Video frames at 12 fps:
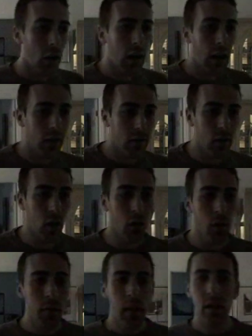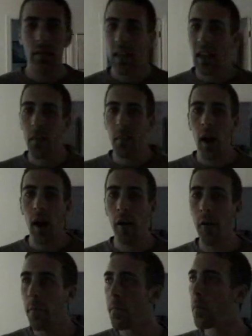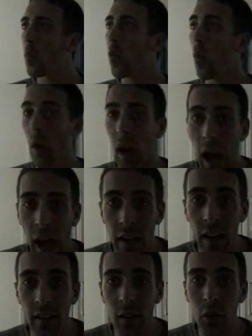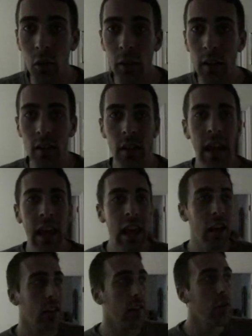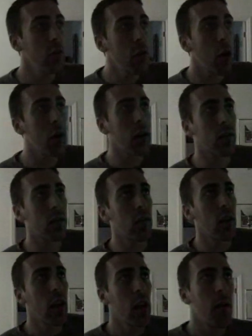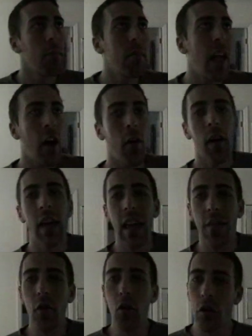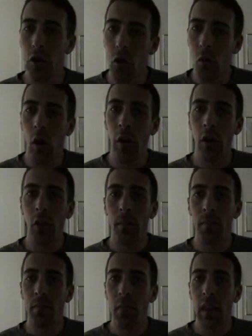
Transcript: Okay, so second mile, what I like to do is, because if you notice, now, if you're a new runner,